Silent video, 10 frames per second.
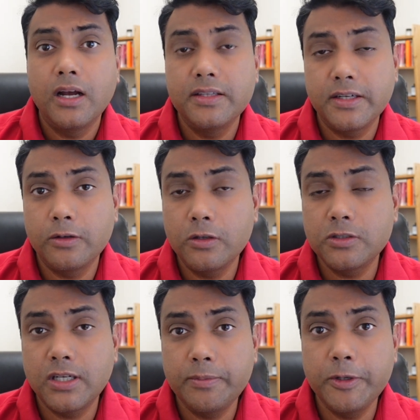And they can
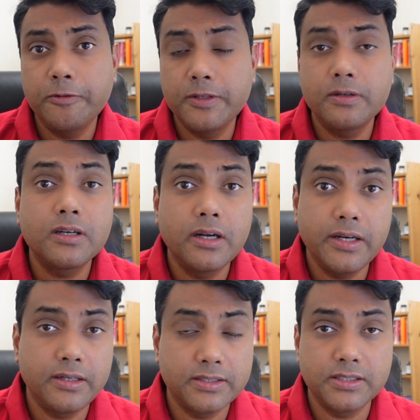also help you with your
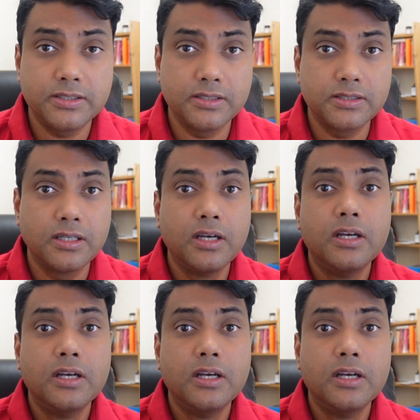career decisions.